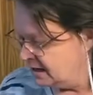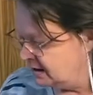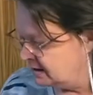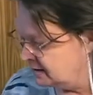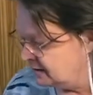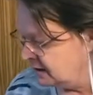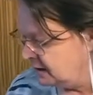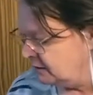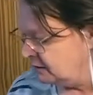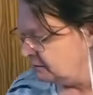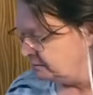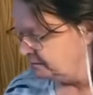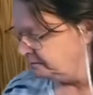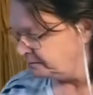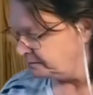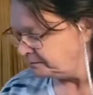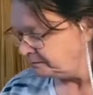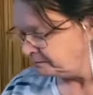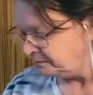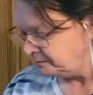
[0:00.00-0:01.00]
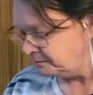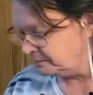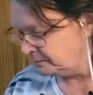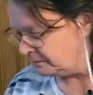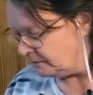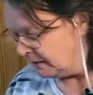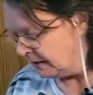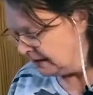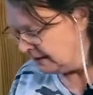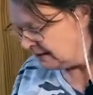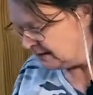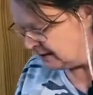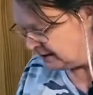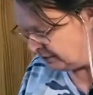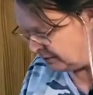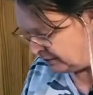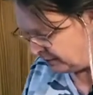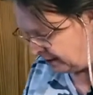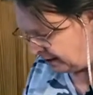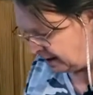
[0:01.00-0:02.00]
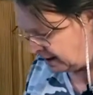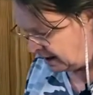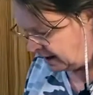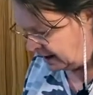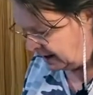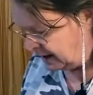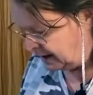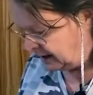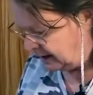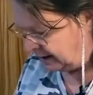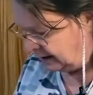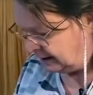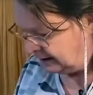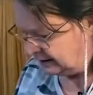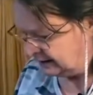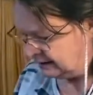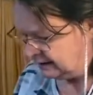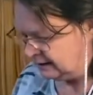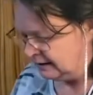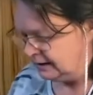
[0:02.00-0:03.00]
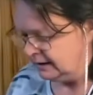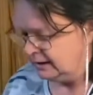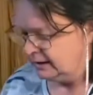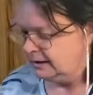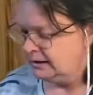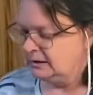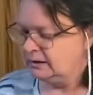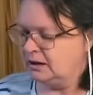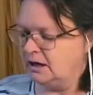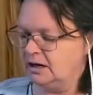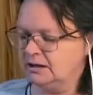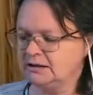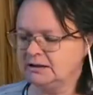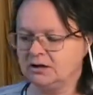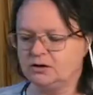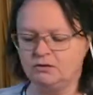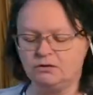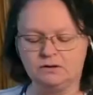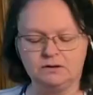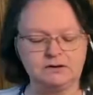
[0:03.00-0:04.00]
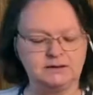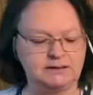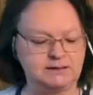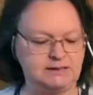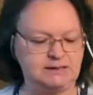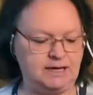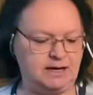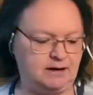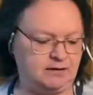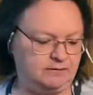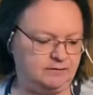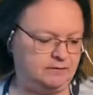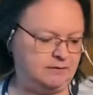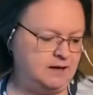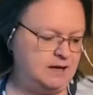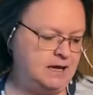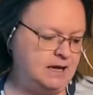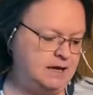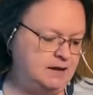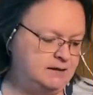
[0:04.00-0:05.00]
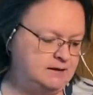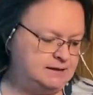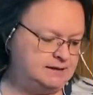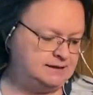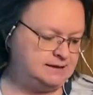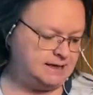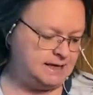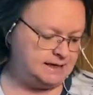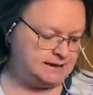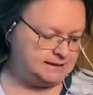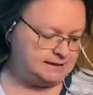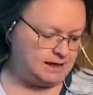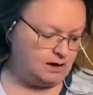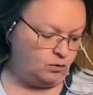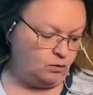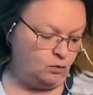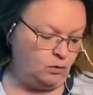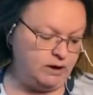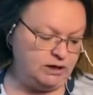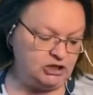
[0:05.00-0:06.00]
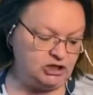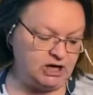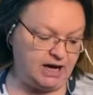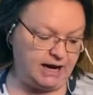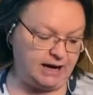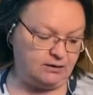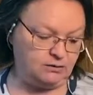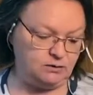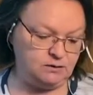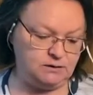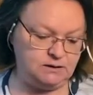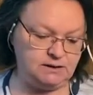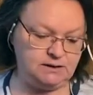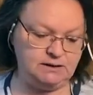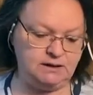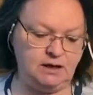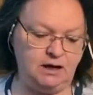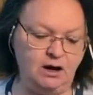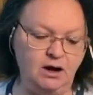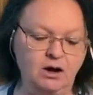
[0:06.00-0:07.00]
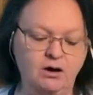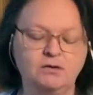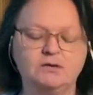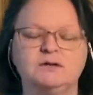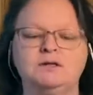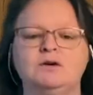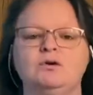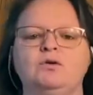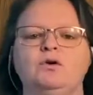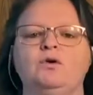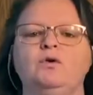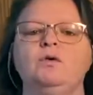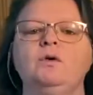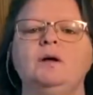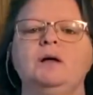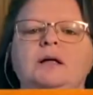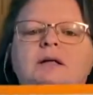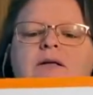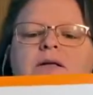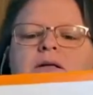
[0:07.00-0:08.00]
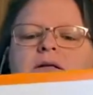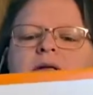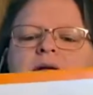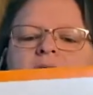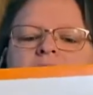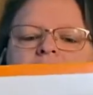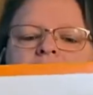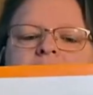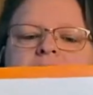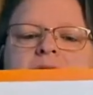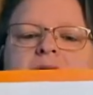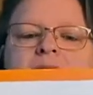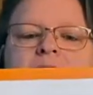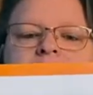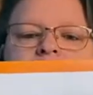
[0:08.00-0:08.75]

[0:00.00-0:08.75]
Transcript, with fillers: So let's see what we got here. Lots of cool stuff. This says a witch house. Oh, so cool. And it